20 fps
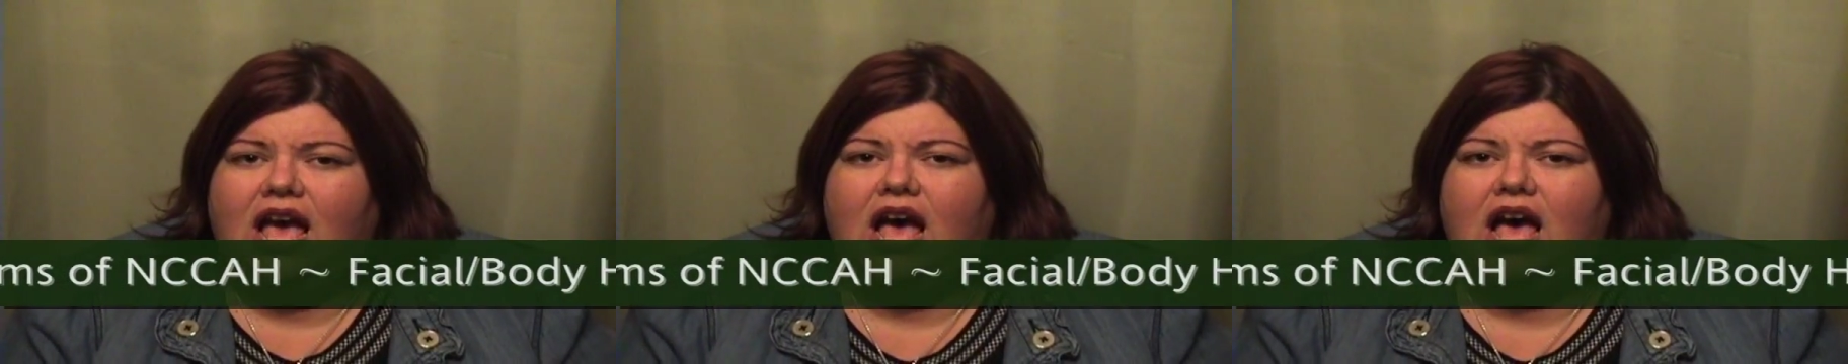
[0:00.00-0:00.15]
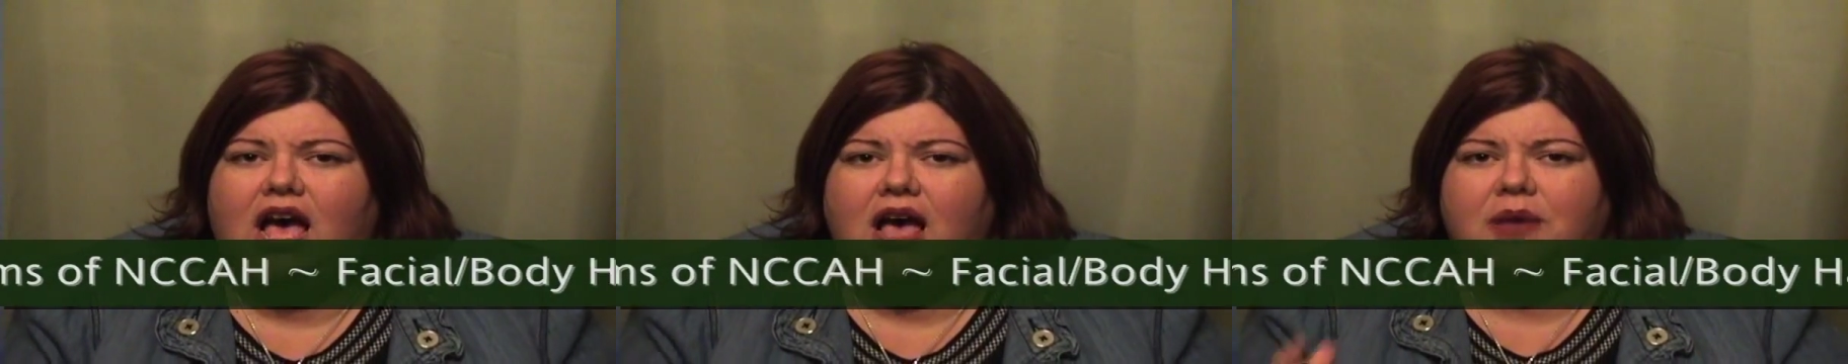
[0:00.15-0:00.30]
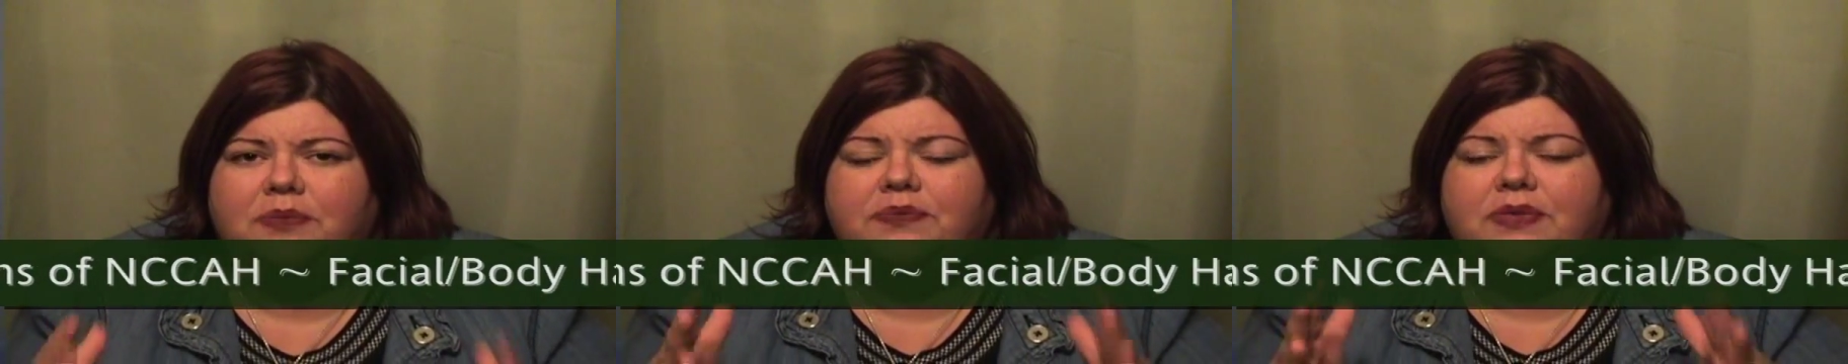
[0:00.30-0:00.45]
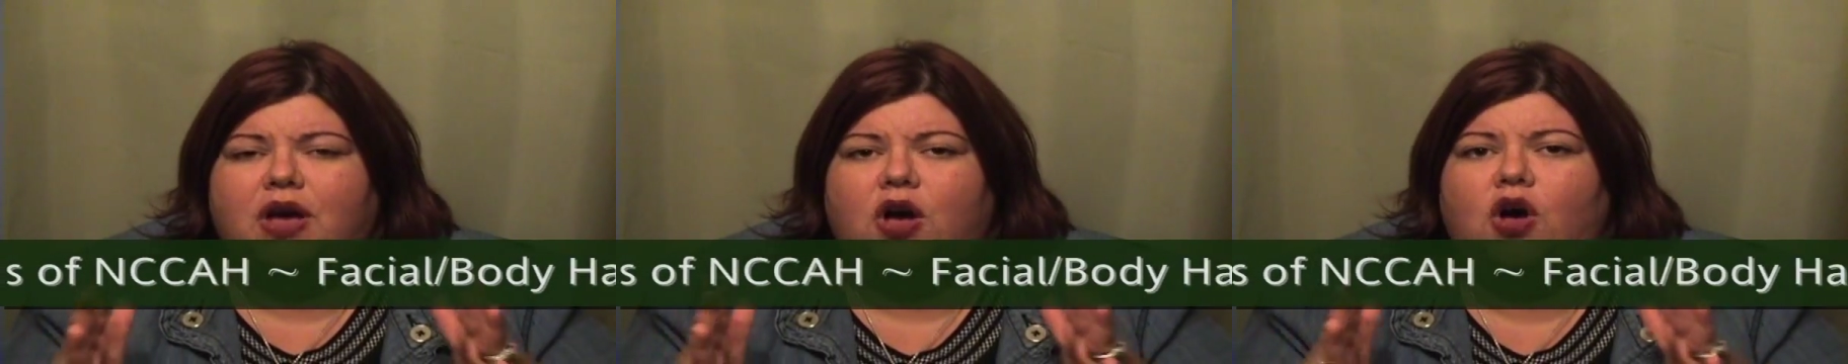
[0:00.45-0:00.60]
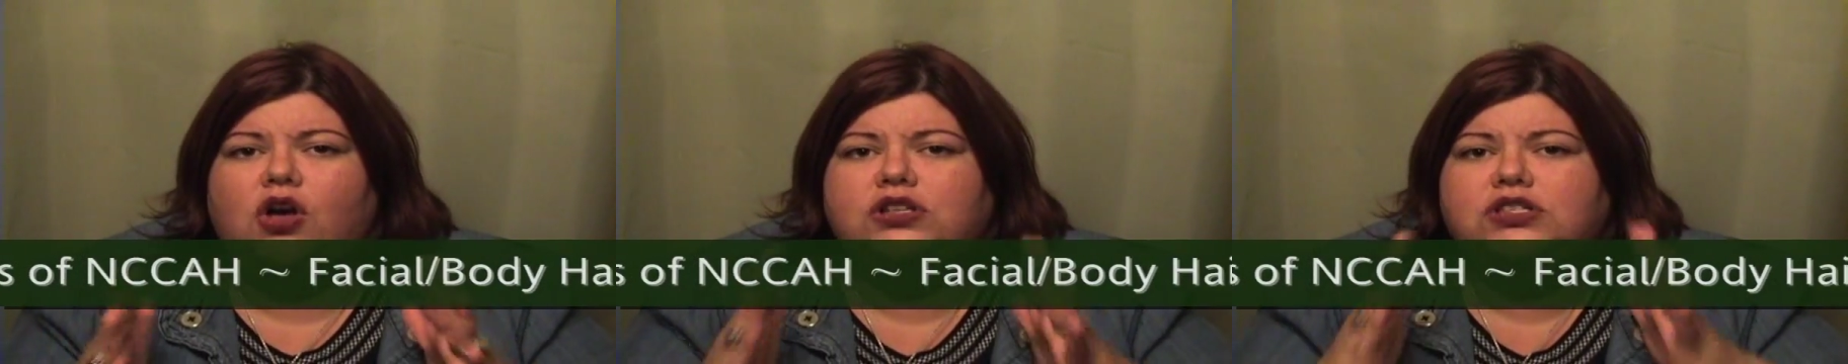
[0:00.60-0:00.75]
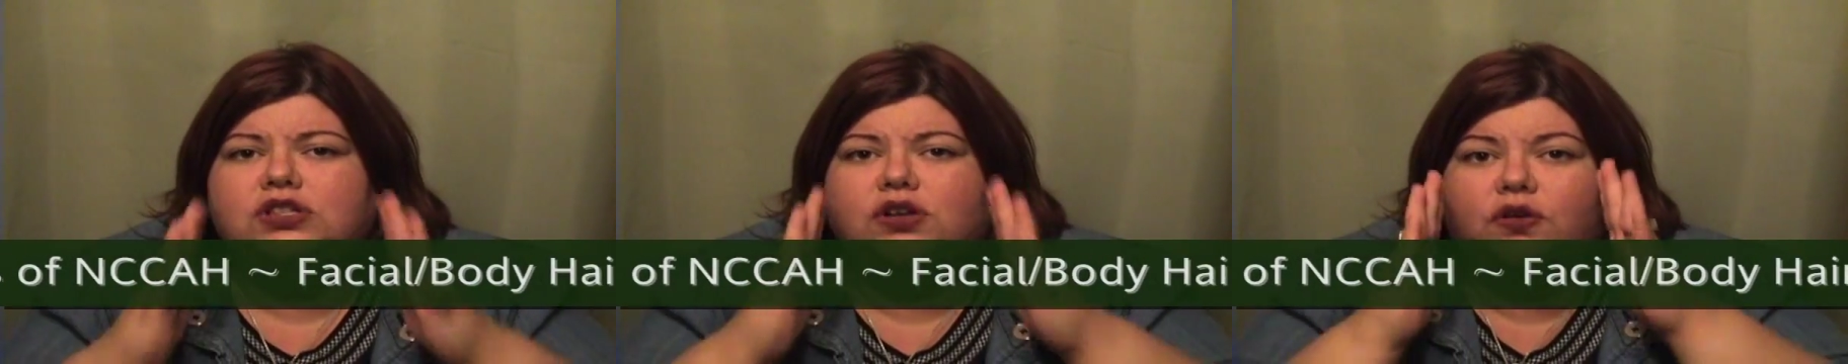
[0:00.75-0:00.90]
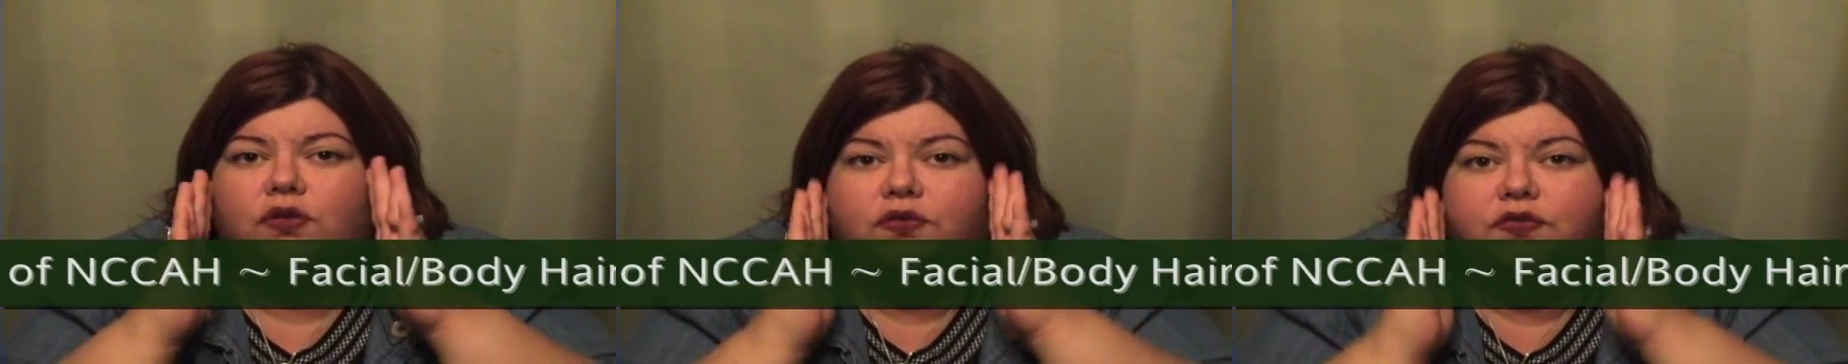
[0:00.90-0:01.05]

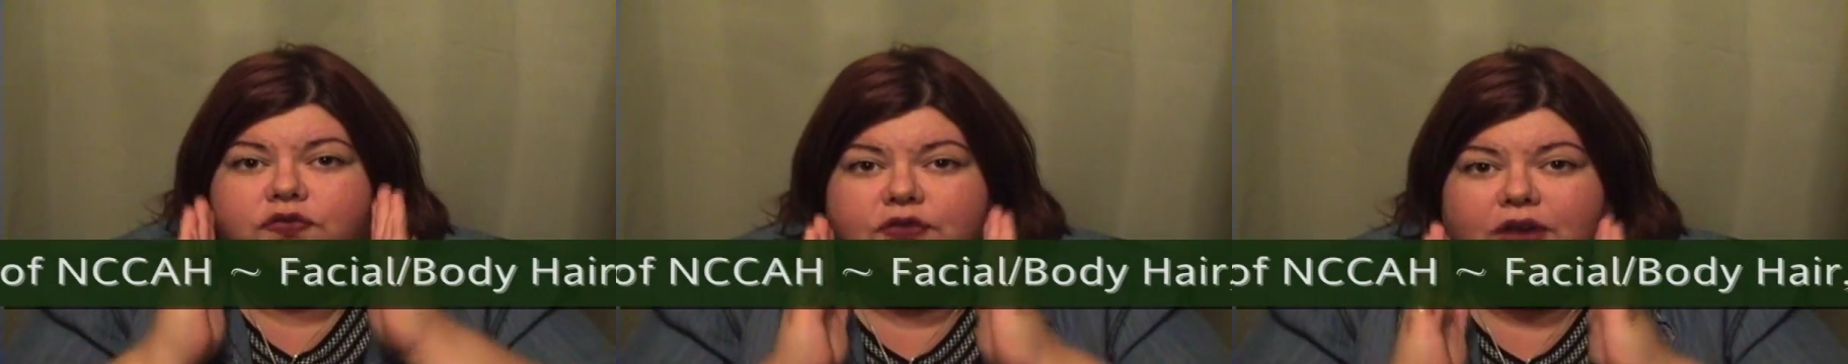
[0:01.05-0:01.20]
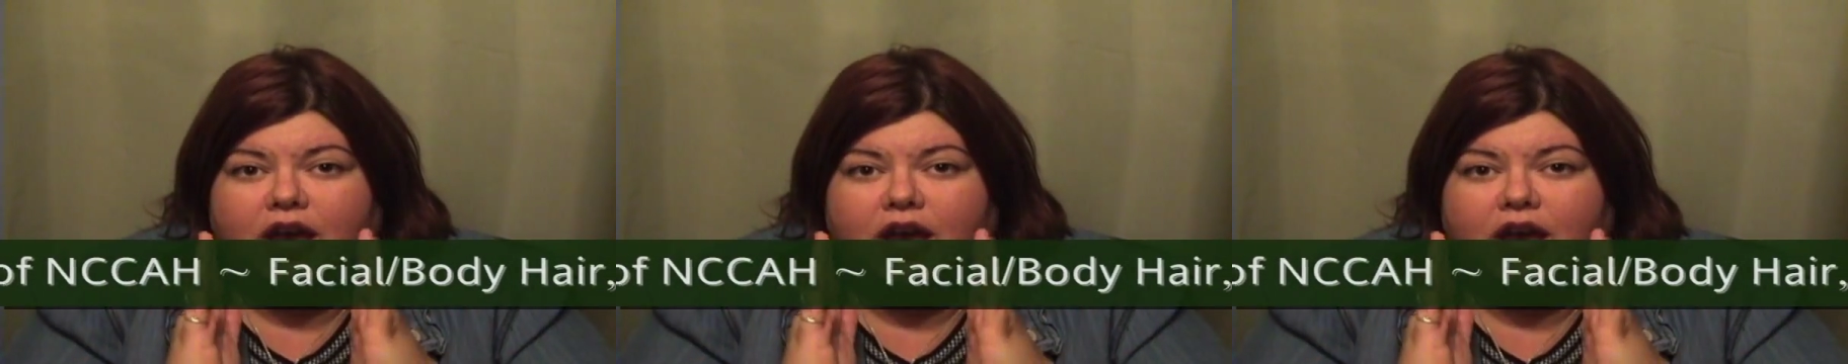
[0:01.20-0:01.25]
also